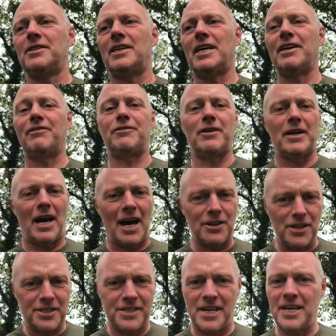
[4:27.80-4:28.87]
if
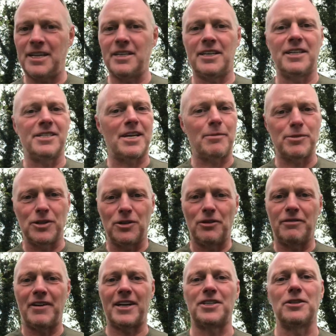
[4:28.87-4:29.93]
adults take it, it has absolutely no
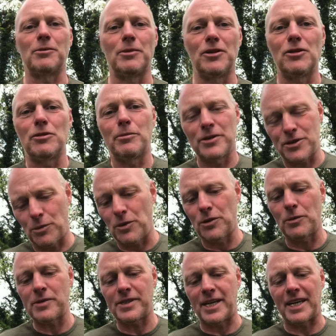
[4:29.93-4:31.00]
effect on them at all, but it's one of
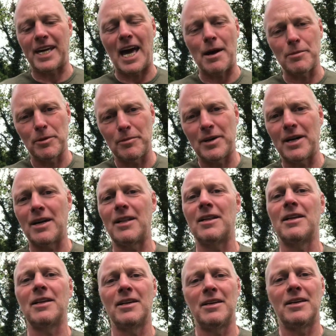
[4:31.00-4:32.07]
the ones like chamomile
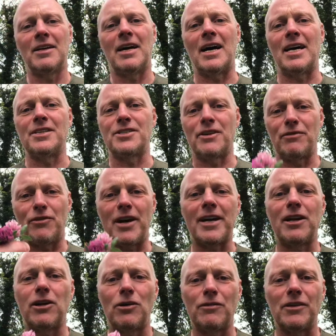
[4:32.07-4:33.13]
and stuff. Red
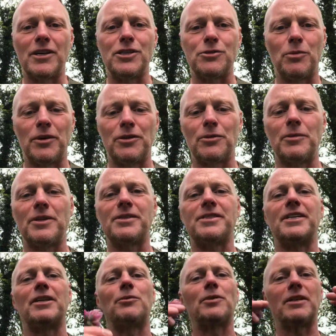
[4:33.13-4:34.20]
clover is one of the ones,
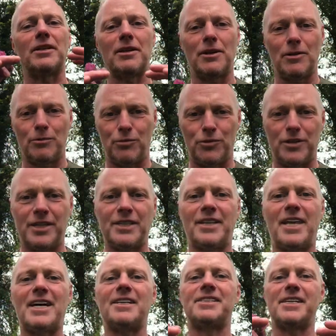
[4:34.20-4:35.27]
it will bring
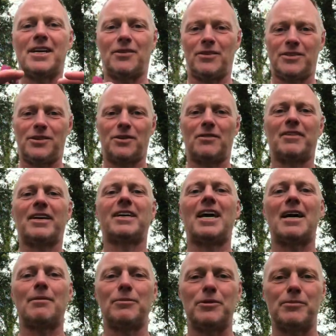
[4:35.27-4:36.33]
that down and sort of like
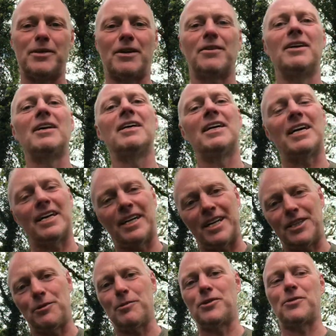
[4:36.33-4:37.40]
calm them down and
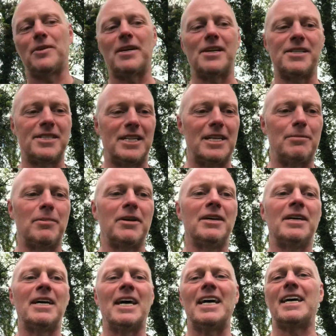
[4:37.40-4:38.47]
aid them into a nice sleep,
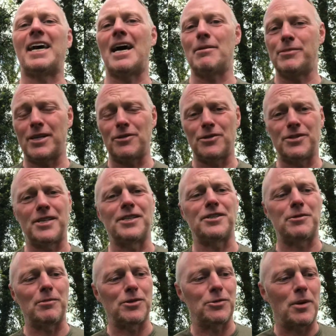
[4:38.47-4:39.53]
calm down the
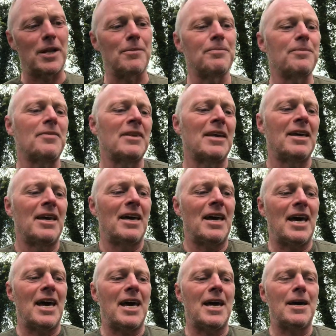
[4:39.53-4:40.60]
system as well.
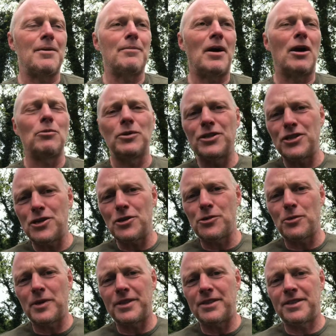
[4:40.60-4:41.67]
I wouldn't use it
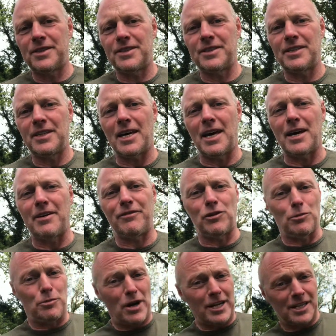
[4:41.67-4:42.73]
with if
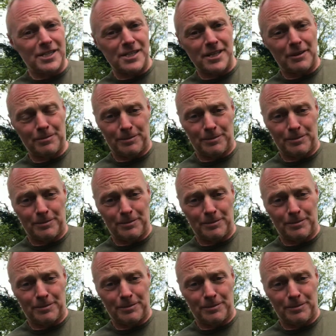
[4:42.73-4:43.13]
you're pregnant,